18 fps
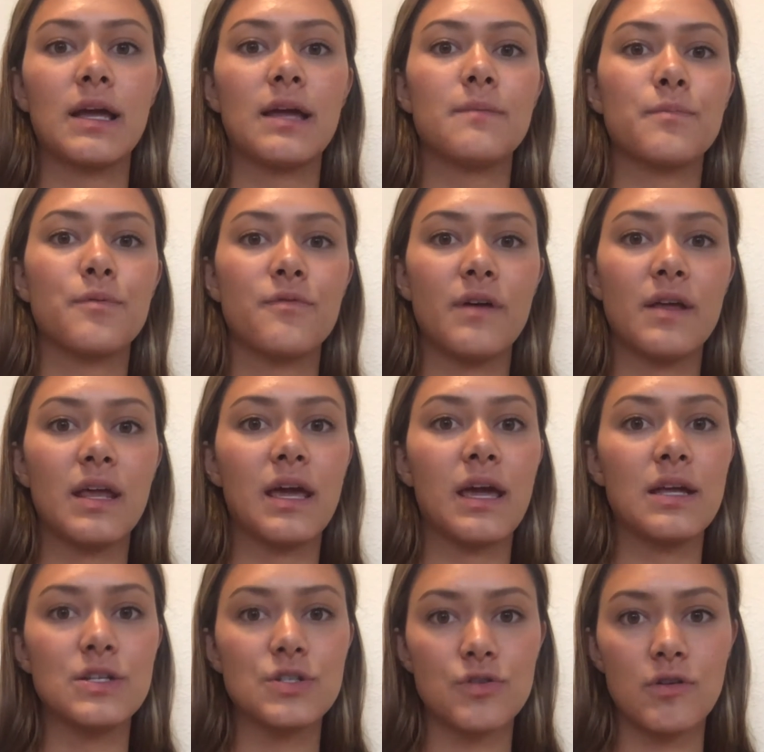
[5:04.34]
and preventing
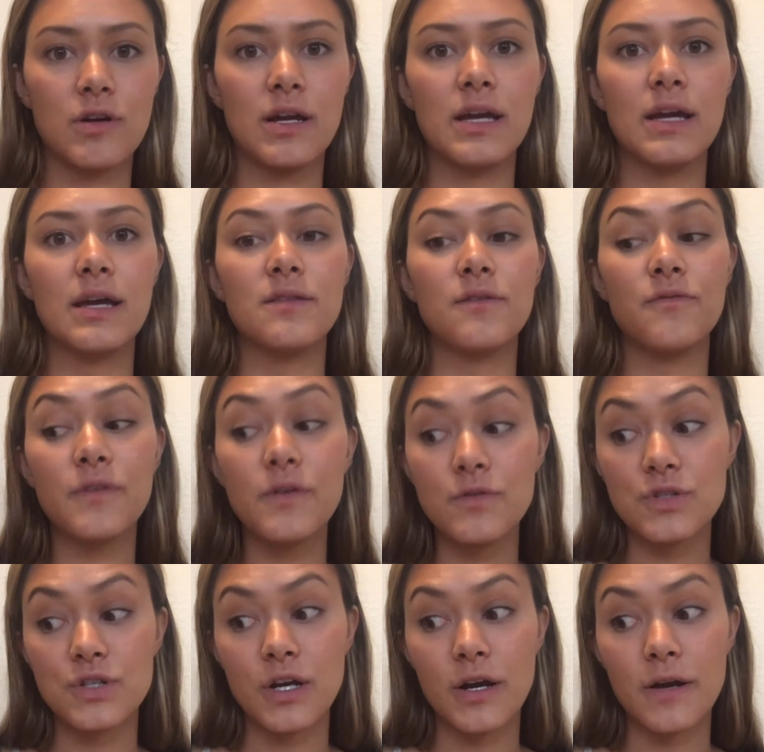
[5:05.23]
injury in the
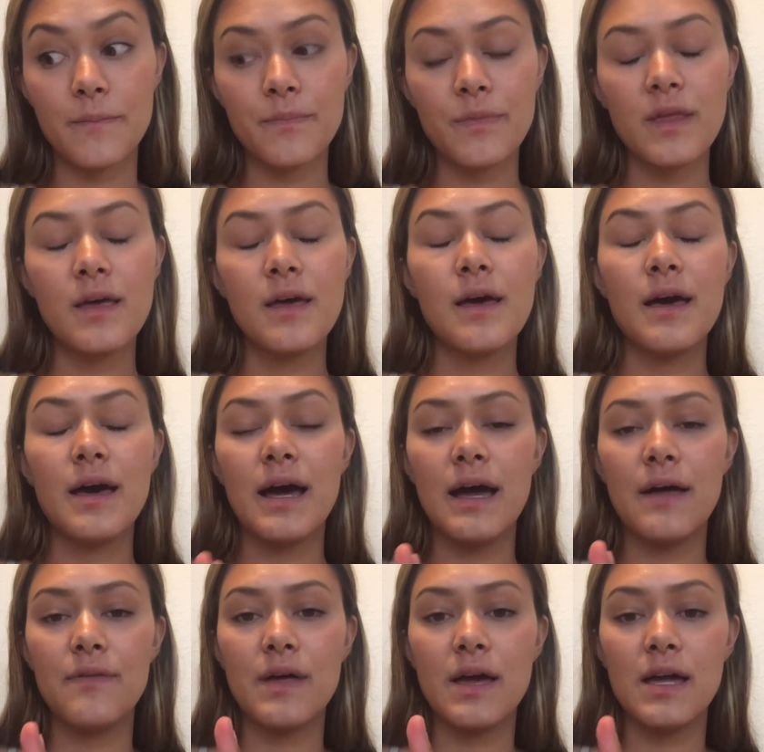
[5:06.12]
future.
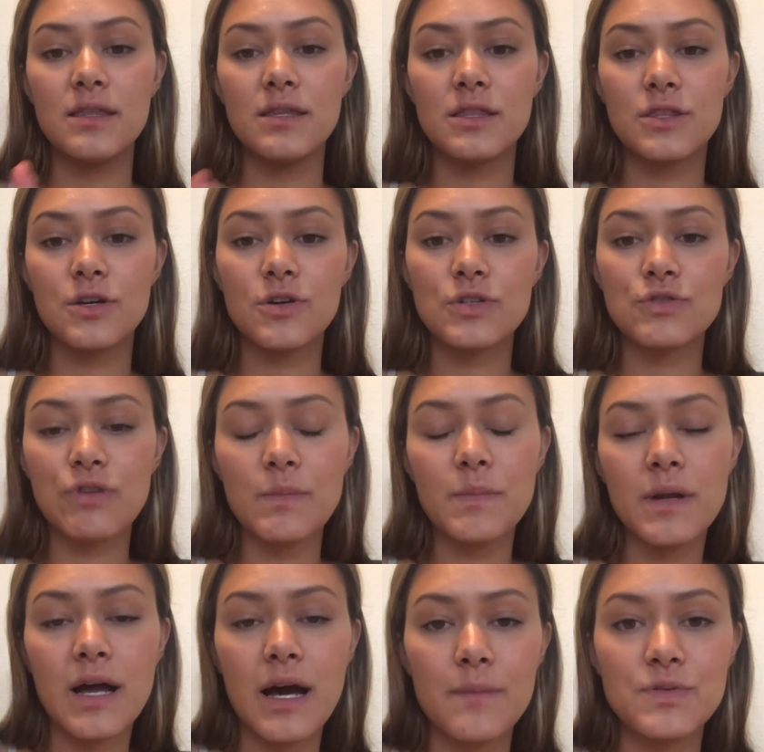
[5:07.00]
And then the third
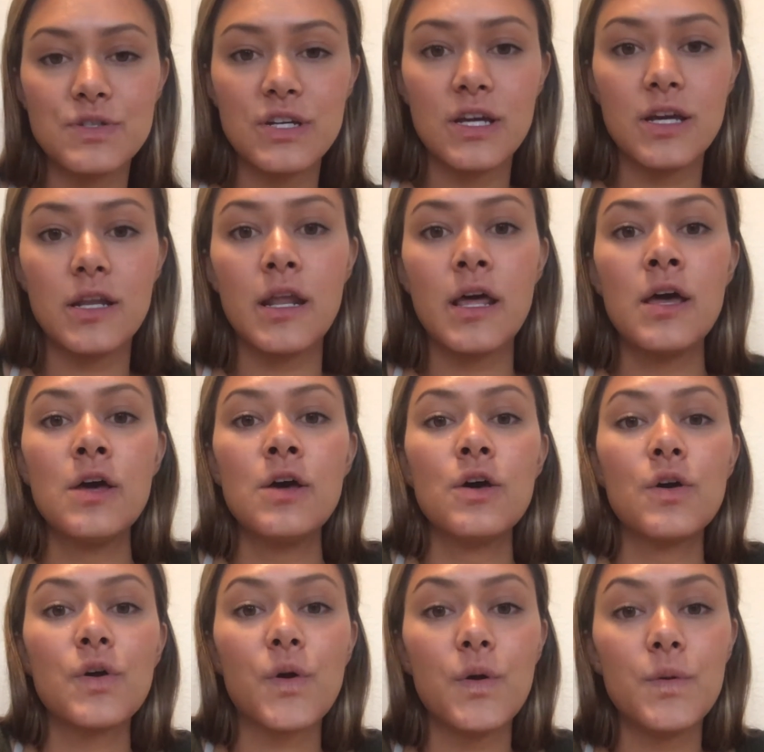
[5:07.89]
treatment option
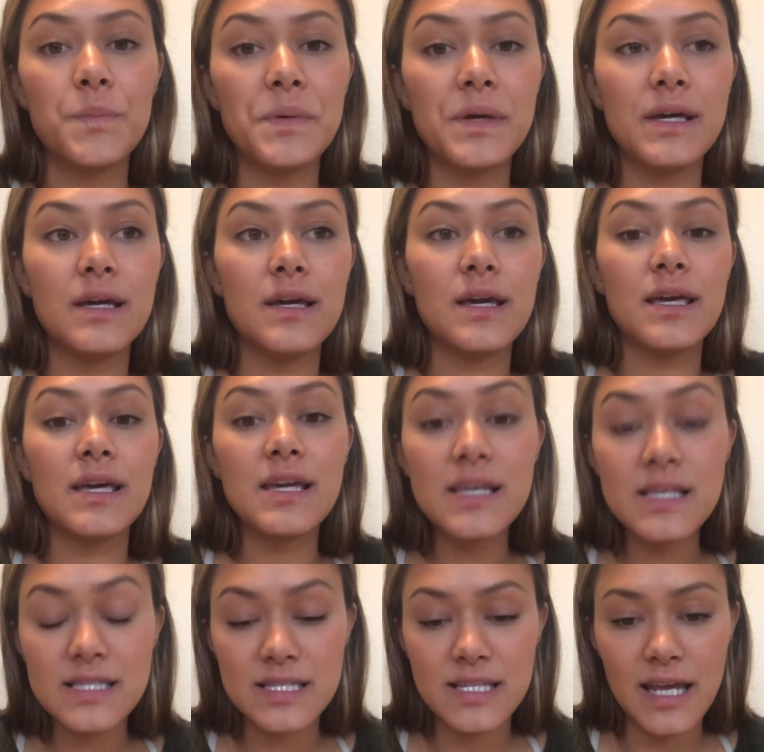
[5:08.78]
could be
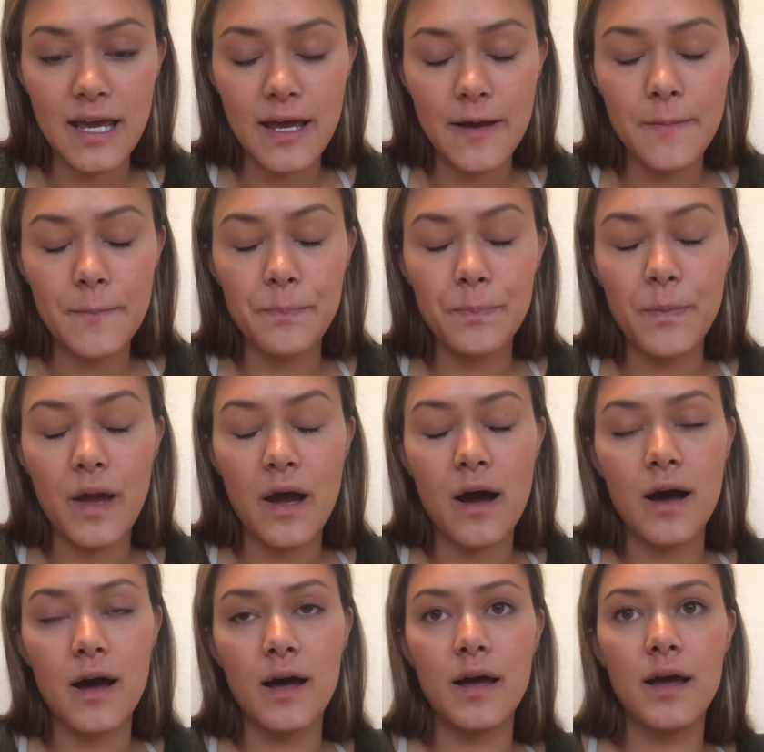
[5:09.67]
E-stem
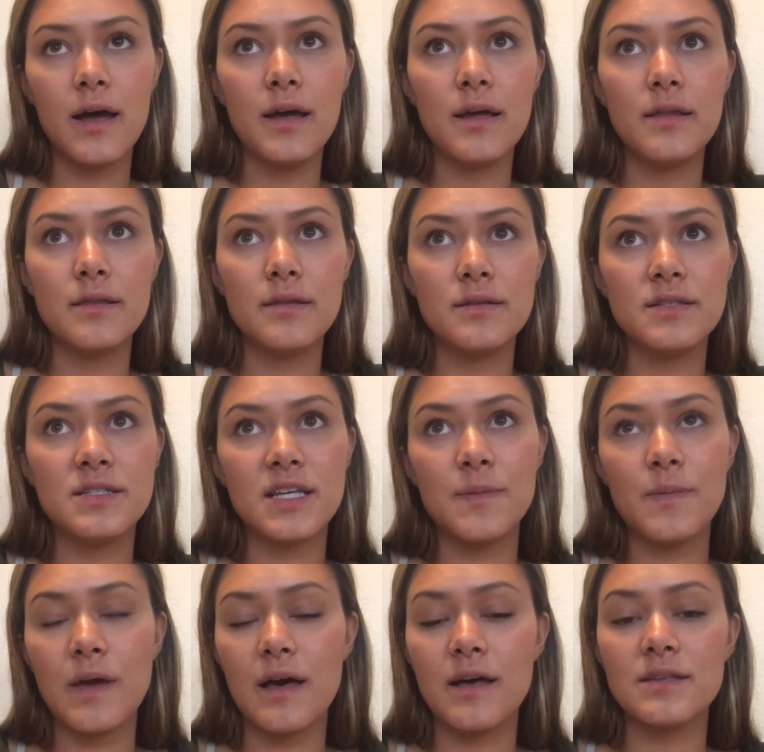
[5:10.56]
on
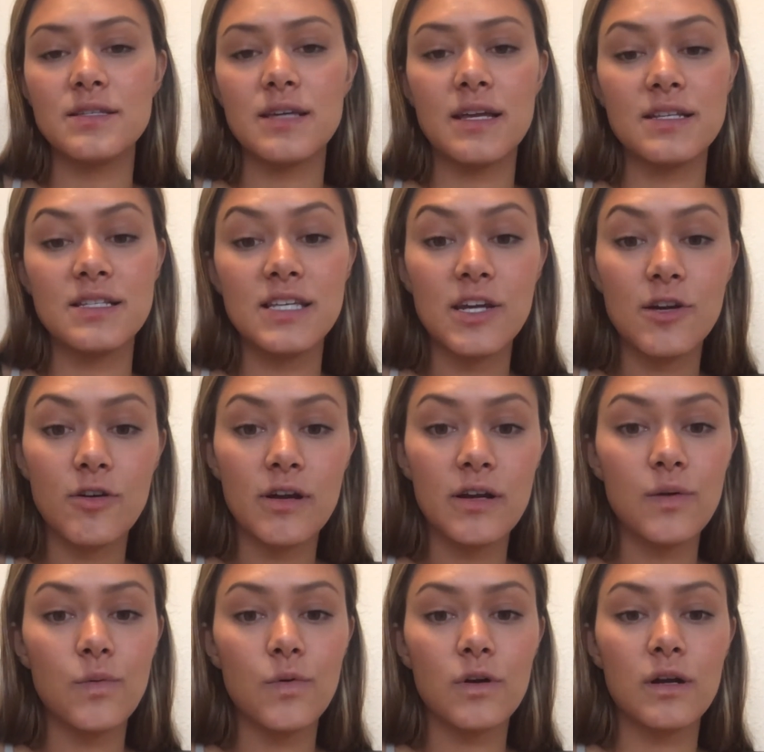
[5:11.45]
tibialis anterior
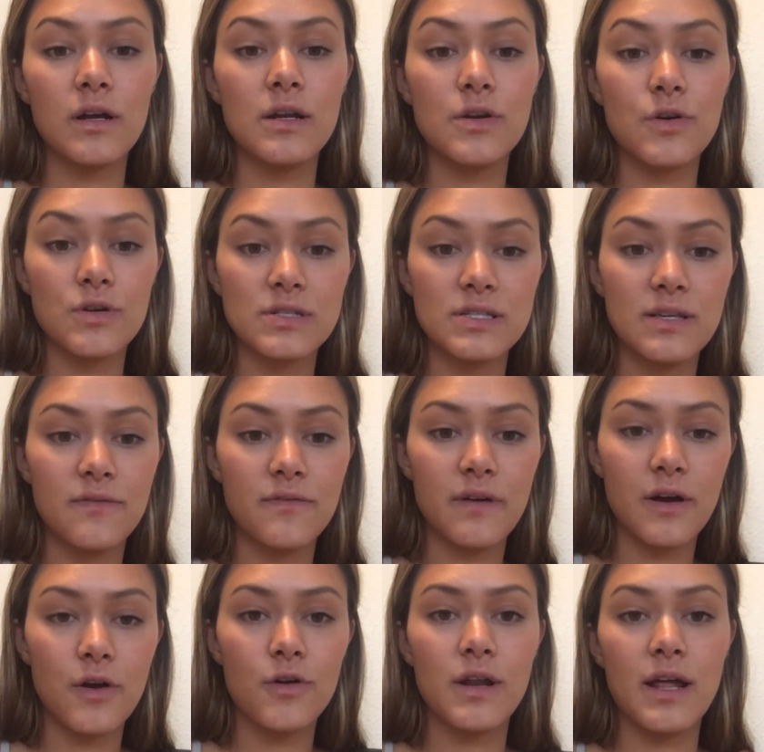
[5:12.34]
to work on
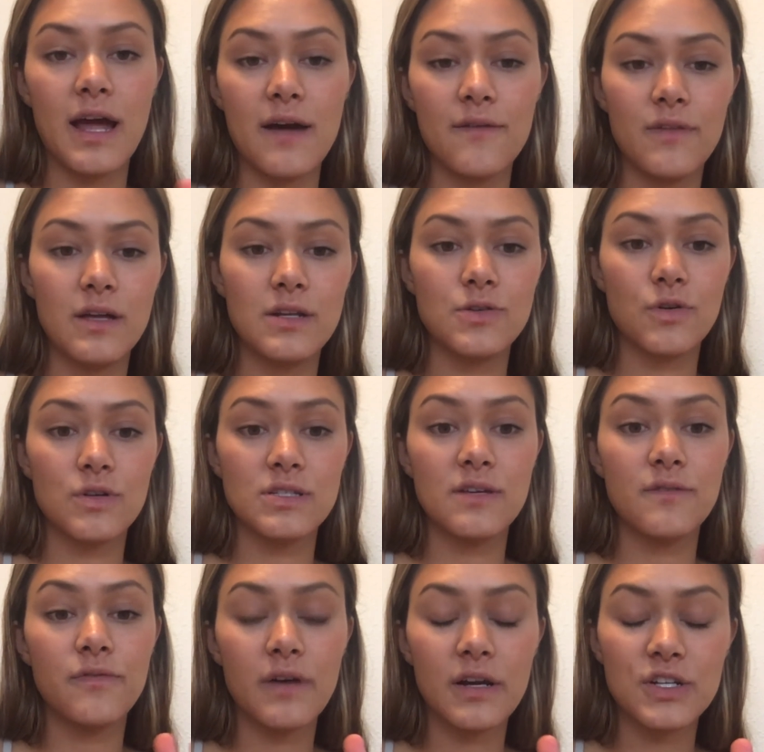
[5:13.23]
or to have that
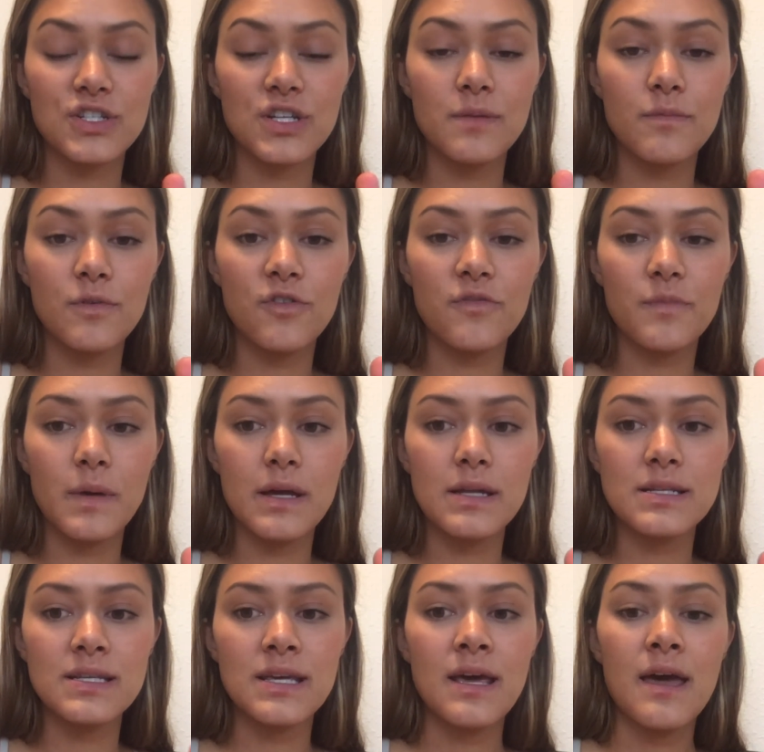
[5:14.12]
dorsiflexion
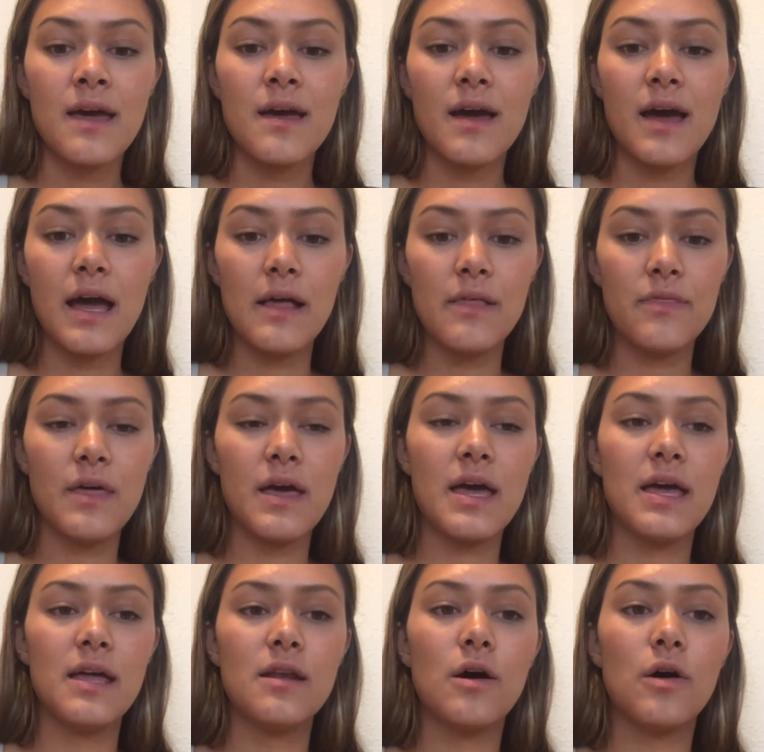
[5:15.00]
movement. And
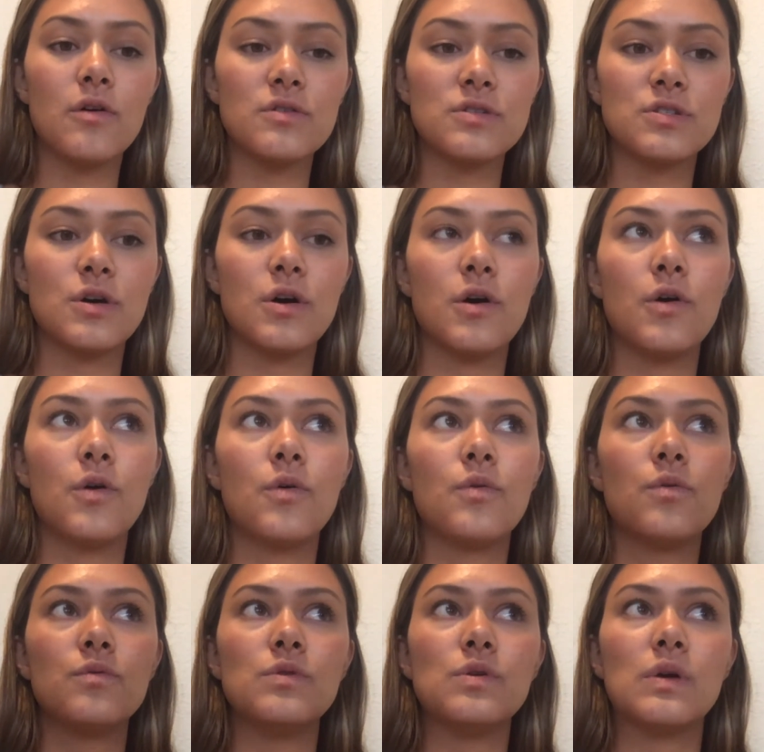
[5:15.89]
then
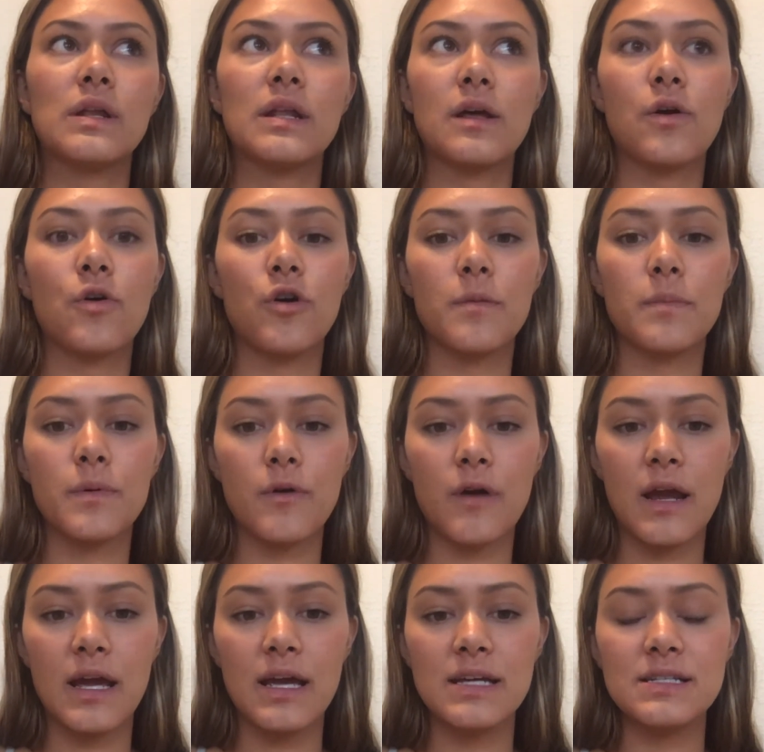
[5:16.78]
also you can
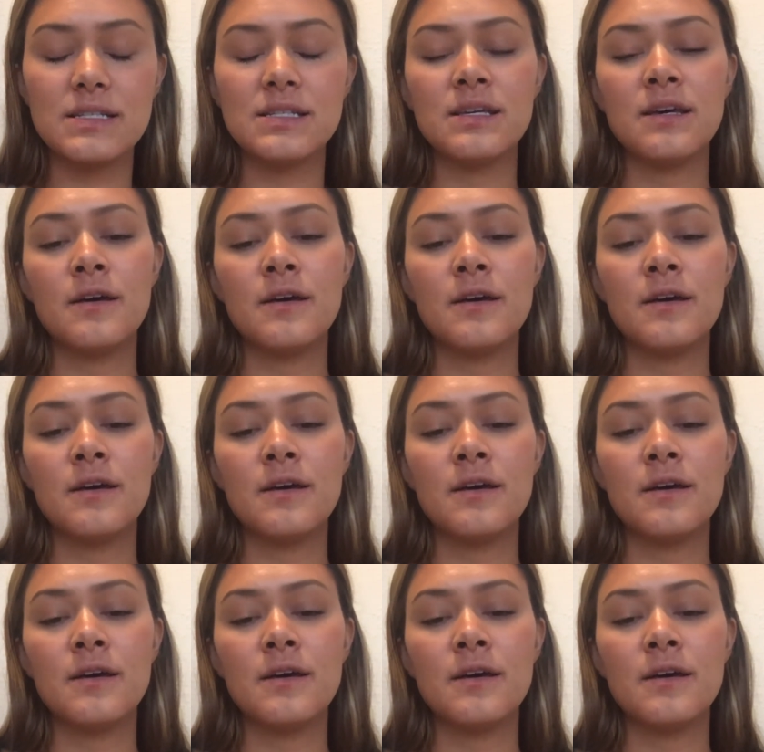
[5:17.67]
incorporate